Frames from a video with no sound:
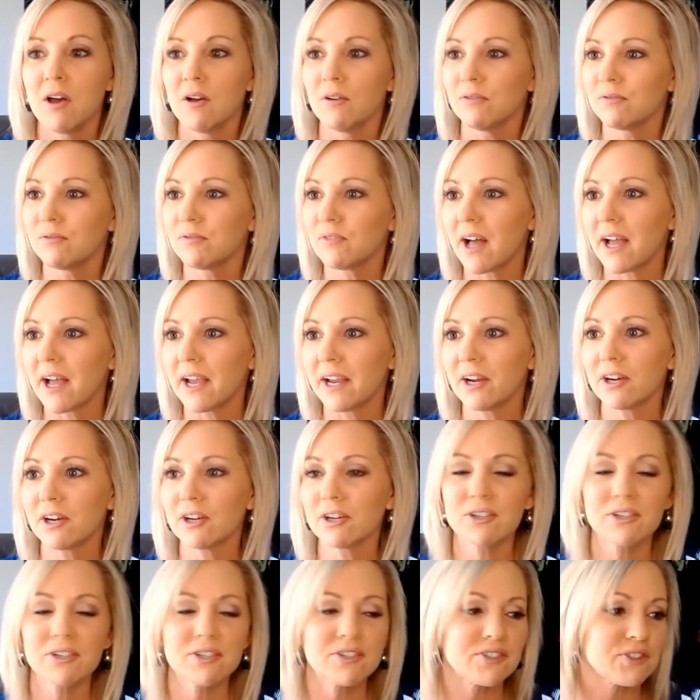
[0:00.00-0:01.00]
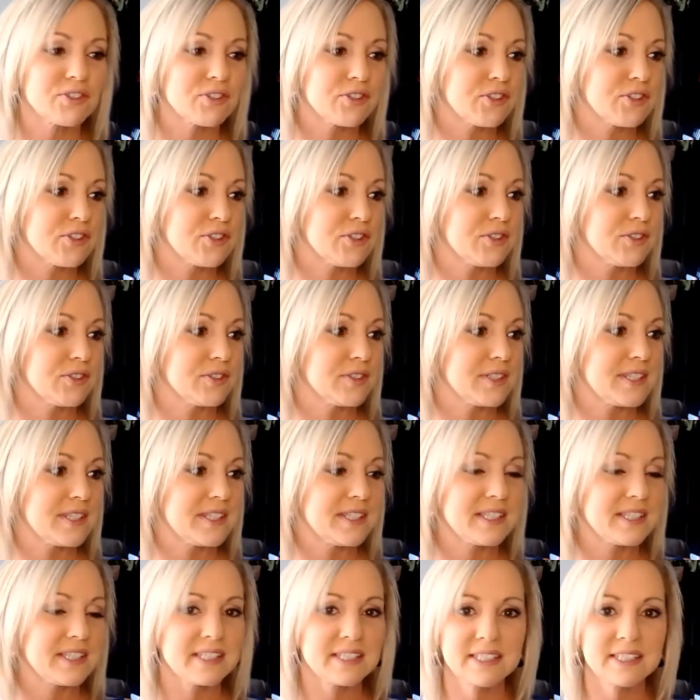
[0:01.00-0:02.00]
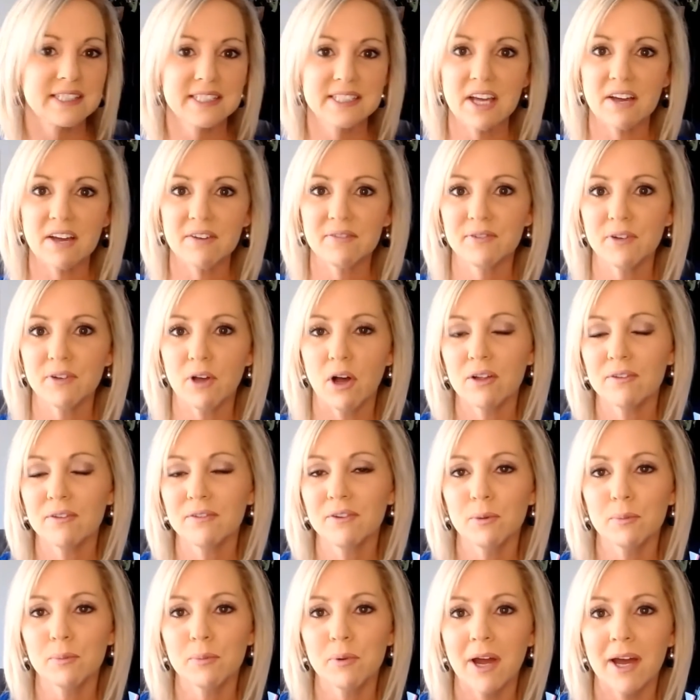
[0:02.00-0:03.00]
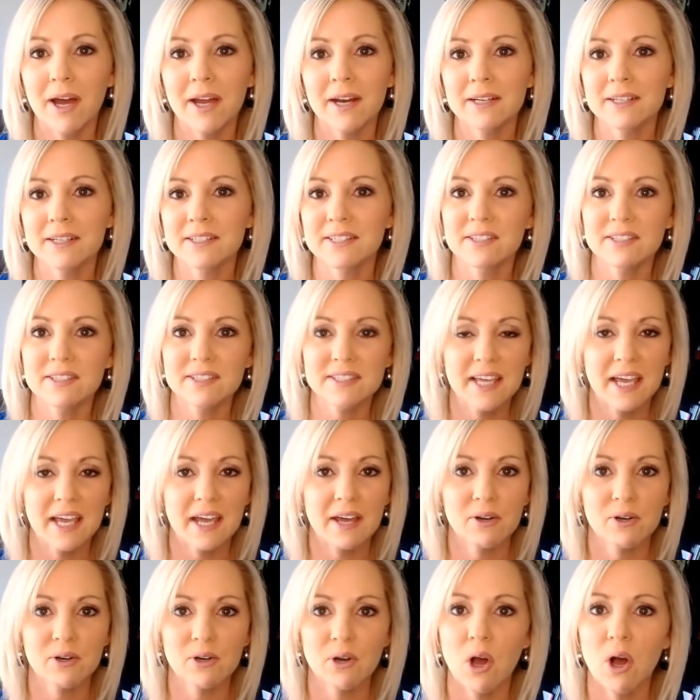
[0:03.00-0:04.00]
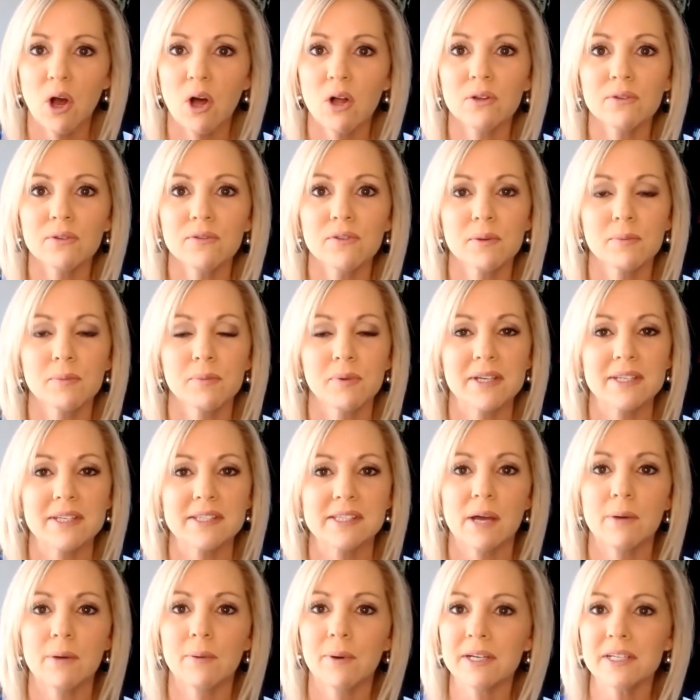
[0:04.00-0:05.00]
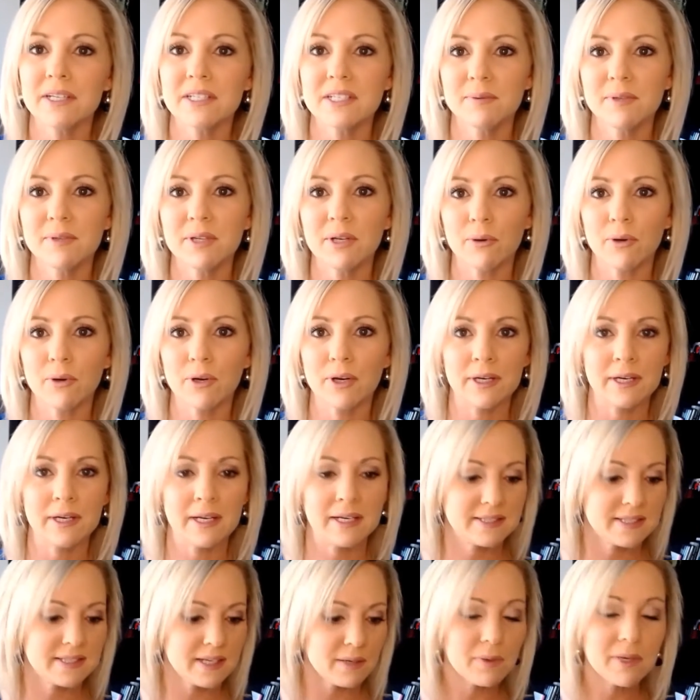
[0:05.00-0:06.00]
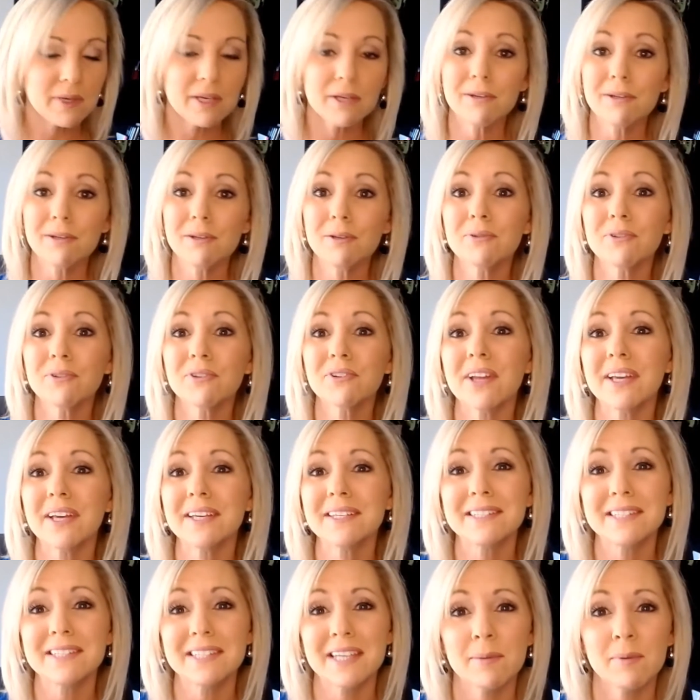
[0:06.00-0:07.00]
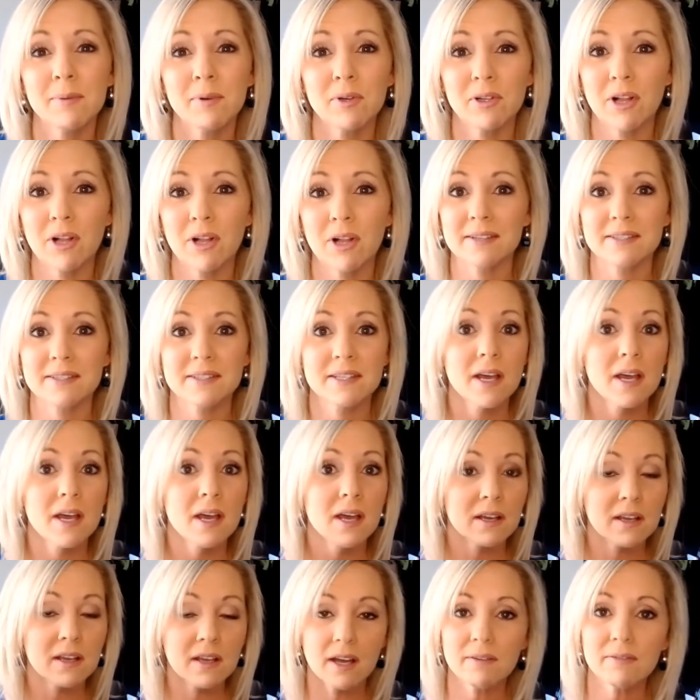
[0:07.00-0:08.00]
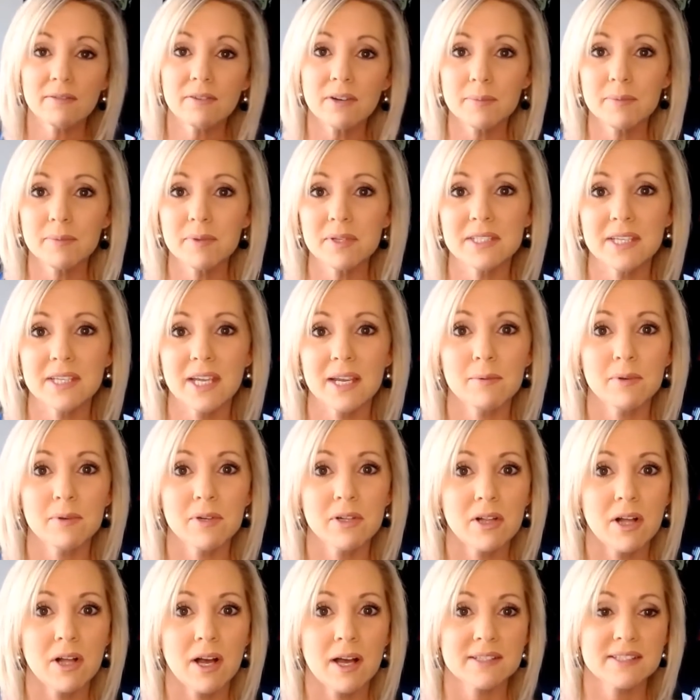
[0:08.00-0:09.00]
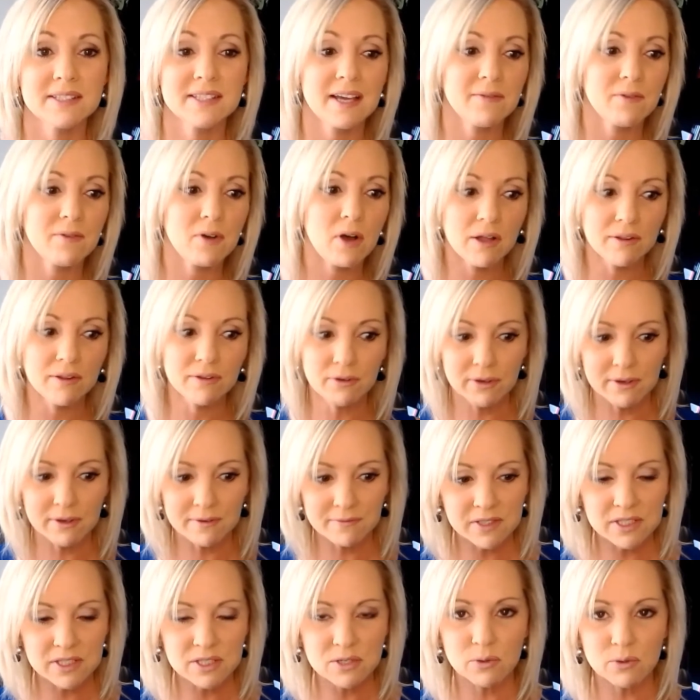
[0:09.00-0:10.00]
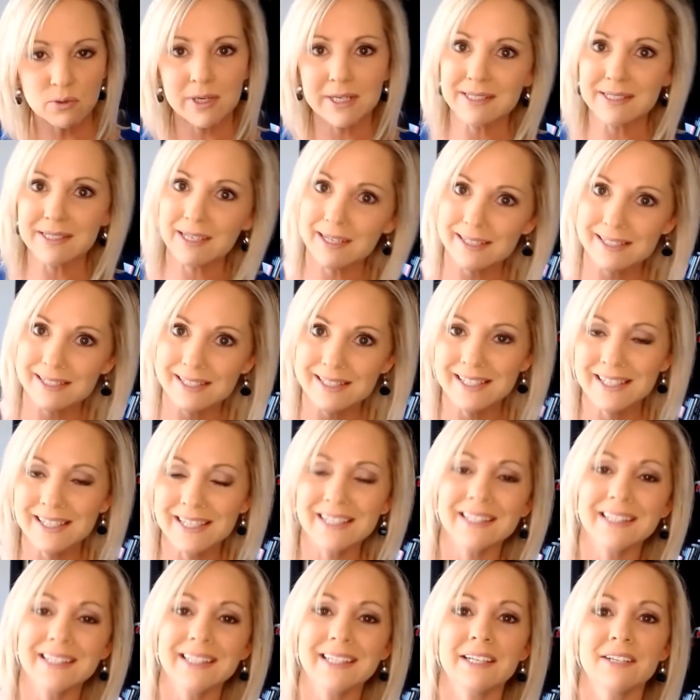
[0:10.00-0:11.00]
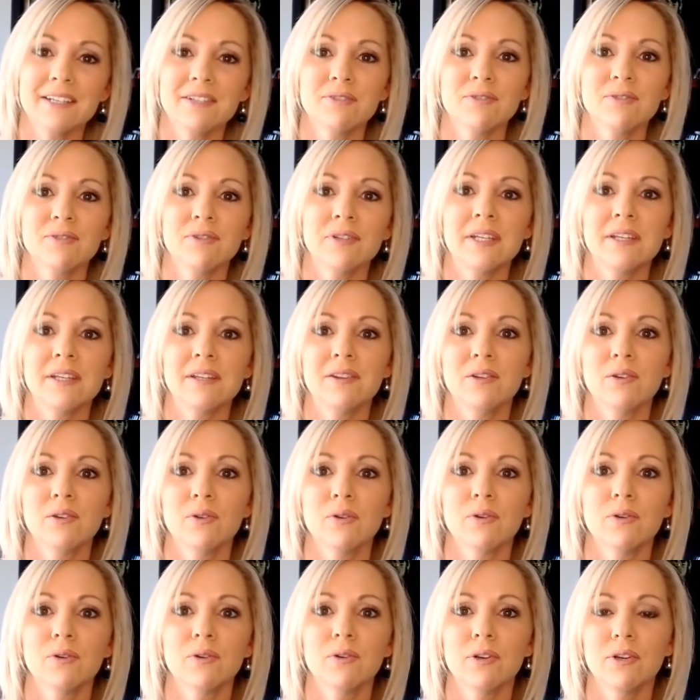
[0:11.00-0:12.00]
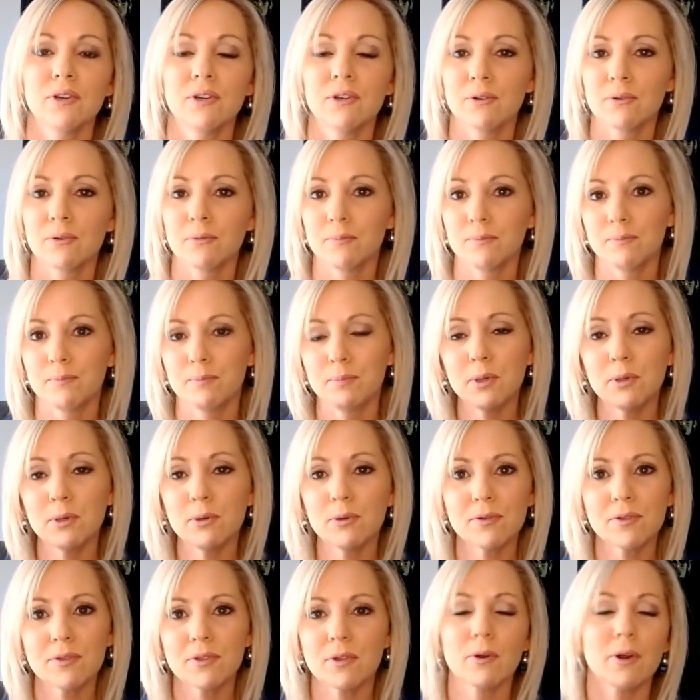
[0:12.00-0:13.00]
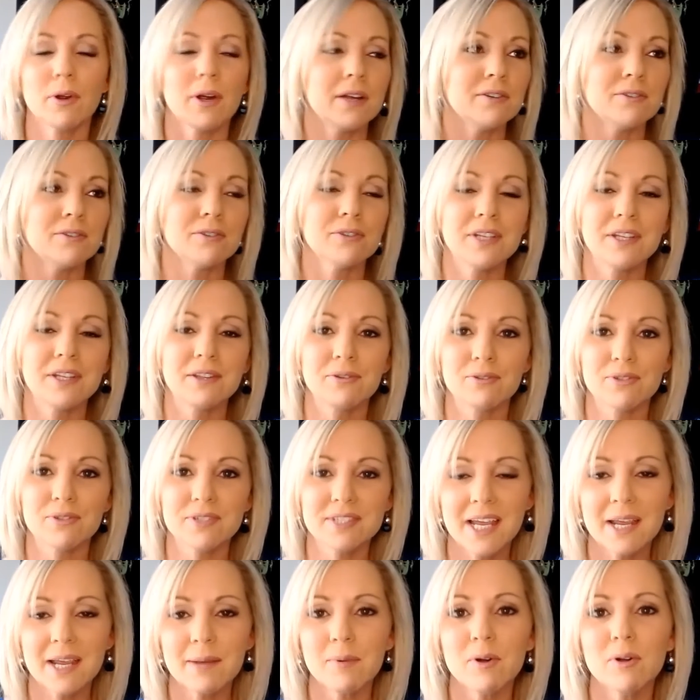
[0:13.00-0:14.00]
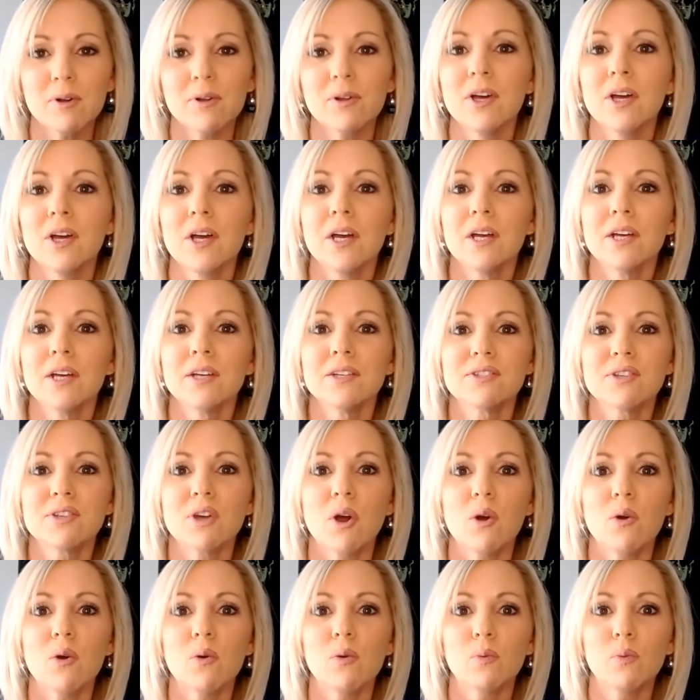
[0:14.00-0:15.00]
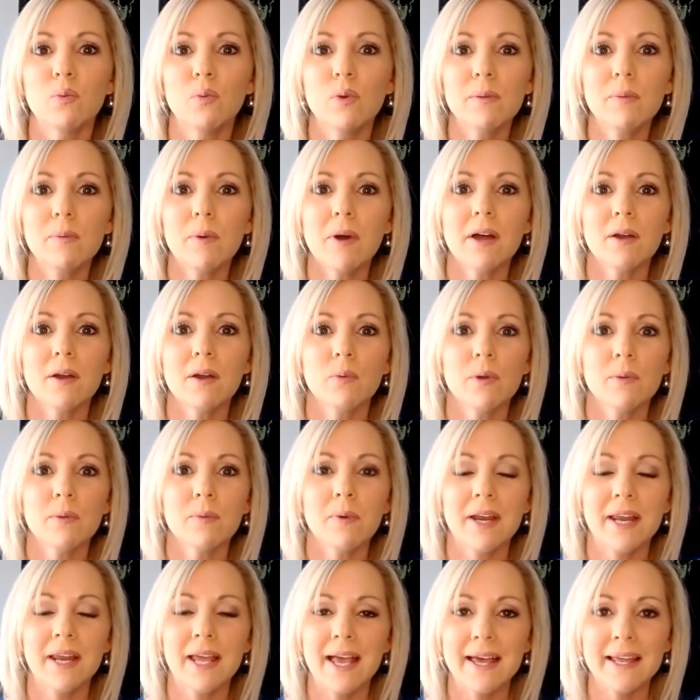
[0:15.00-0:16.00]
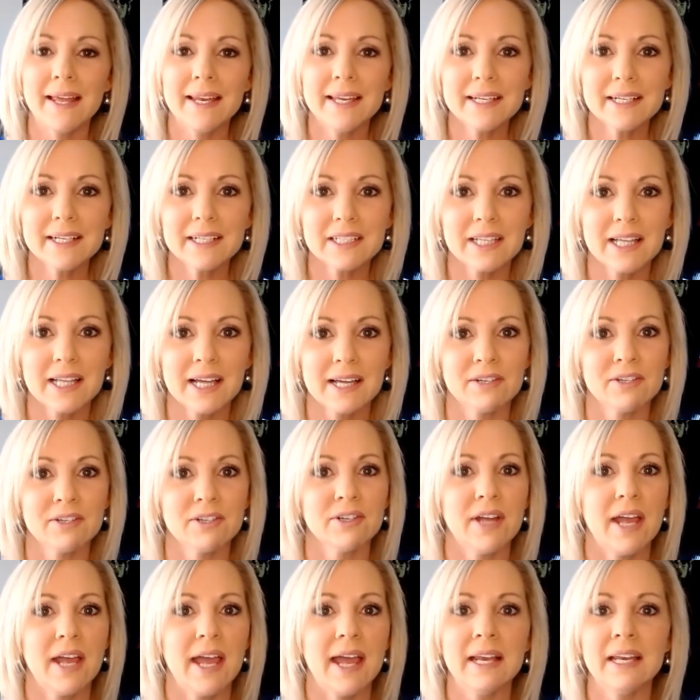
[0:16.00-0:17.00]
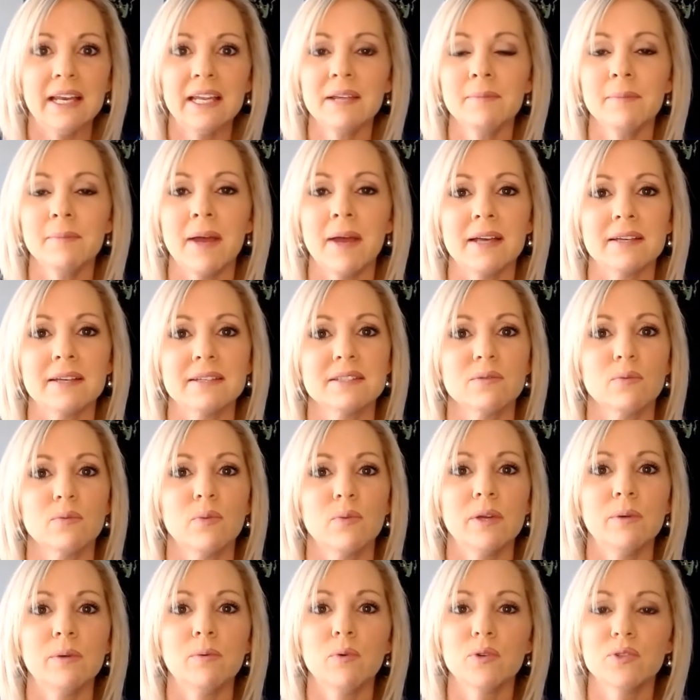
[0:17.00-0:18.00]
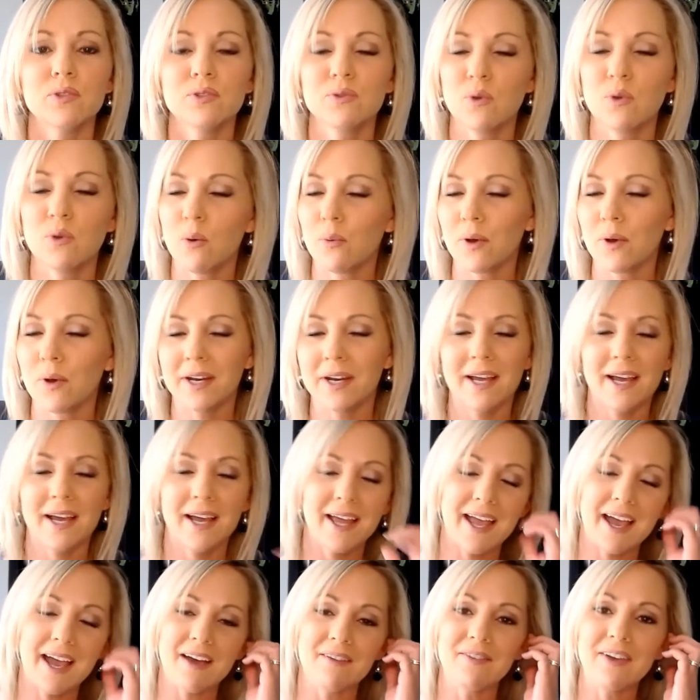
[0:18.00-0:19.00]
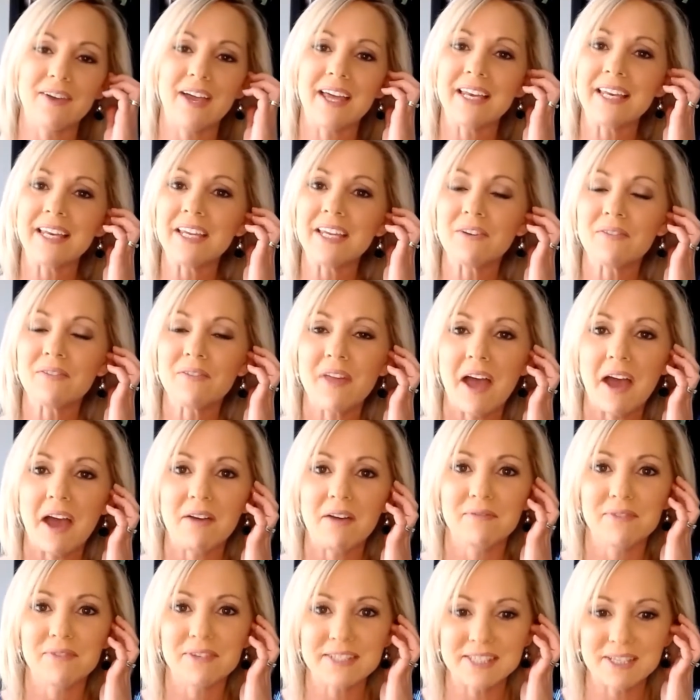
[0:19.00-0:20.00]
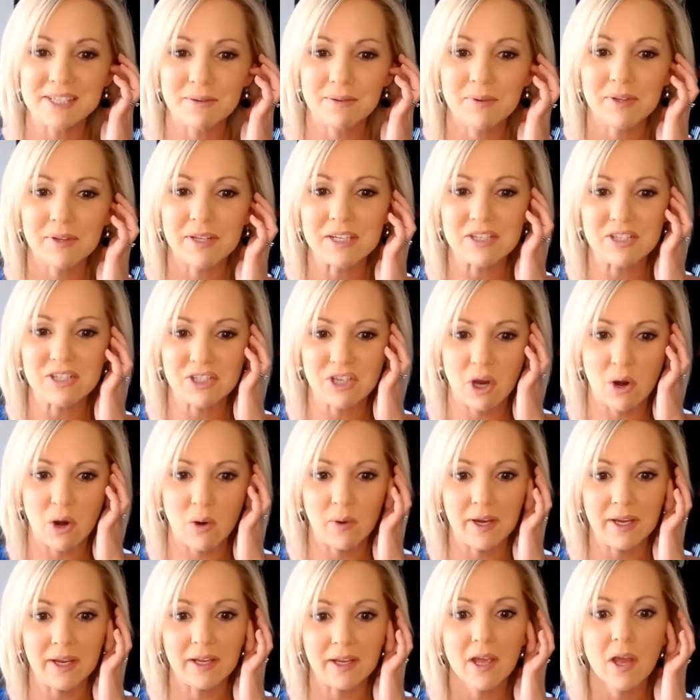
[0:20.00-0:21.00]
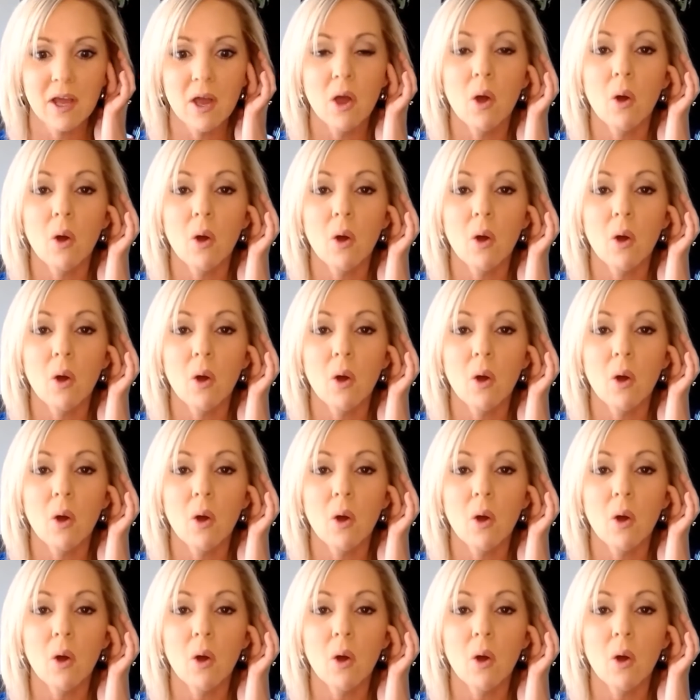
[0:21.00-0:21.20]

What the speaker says: flyers or stuff, all of your products scattered all over the place. I want it to be organized. I want you to utilize tablecloths, cover up the tablecloths, have all your inventory tucked neatly underneath your booth or underneath your table. So we want any clutter, any mess. We don't want to have any of that visibly showing.